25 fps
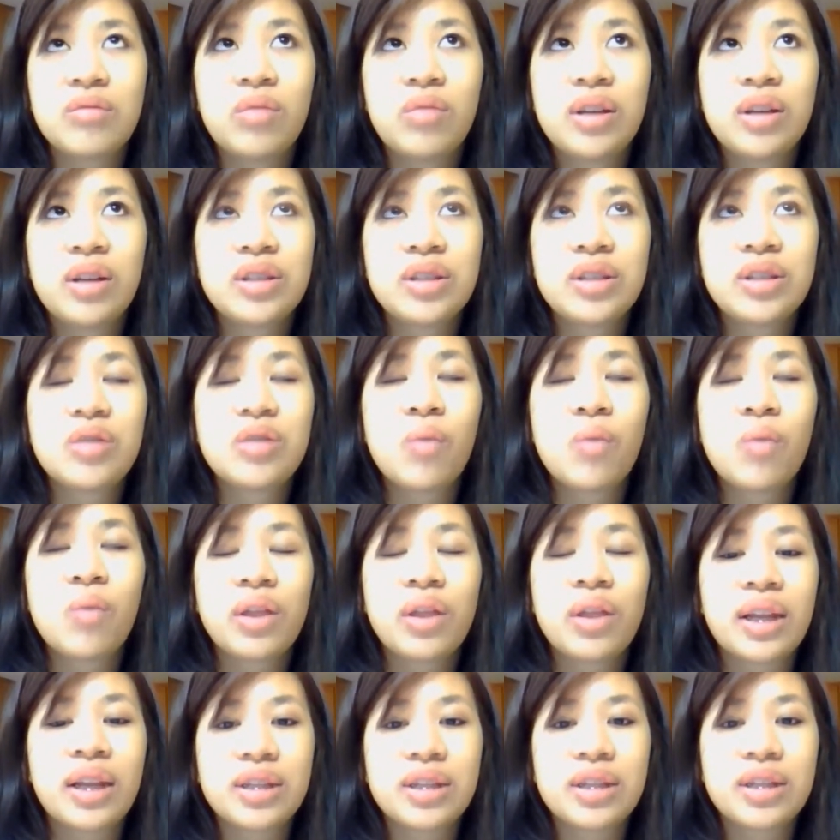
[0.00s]
is the
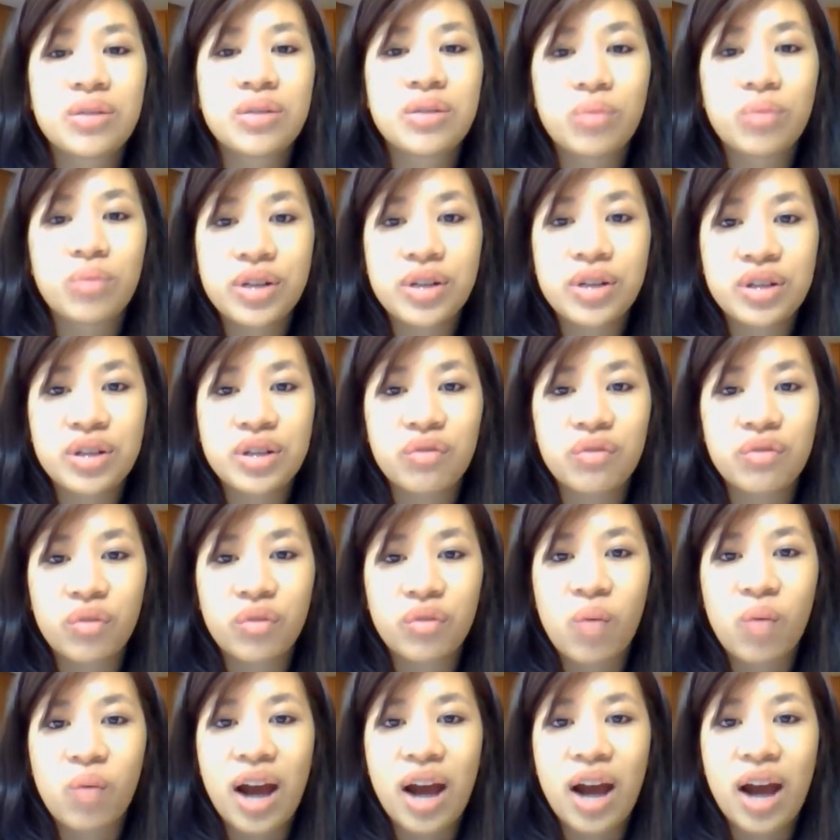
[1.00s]
one that is the reason
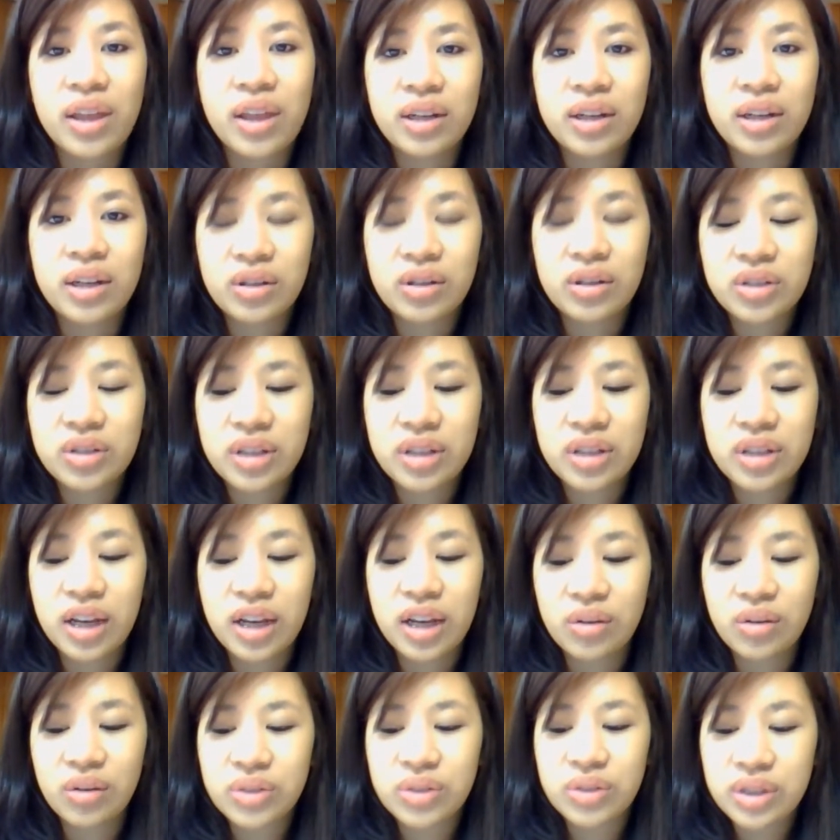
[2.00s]
for why that nursing
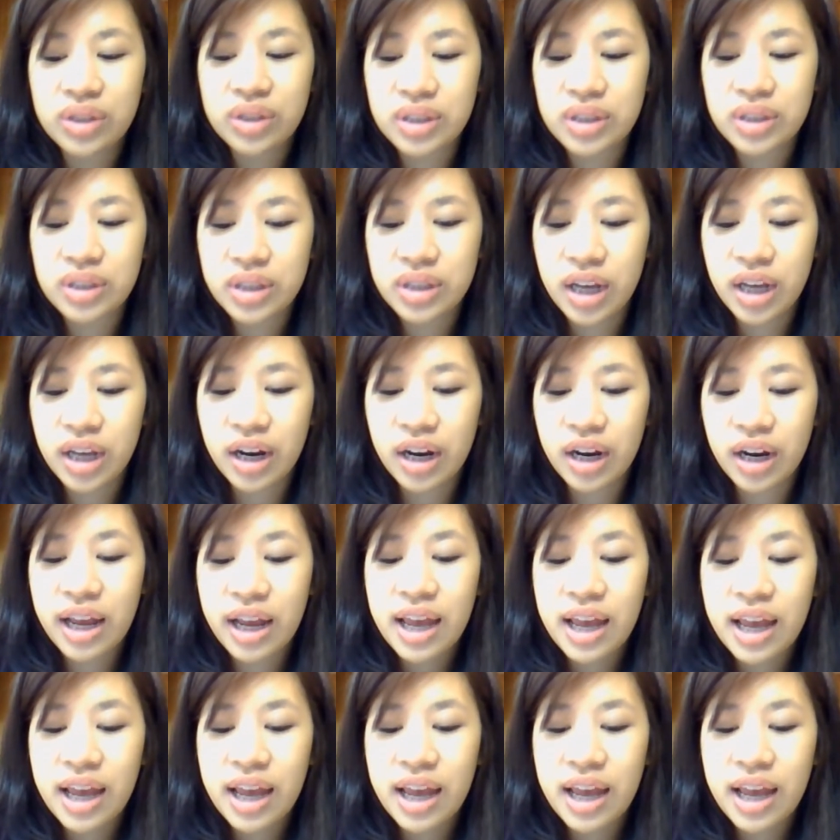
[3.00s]
diagnosis is there,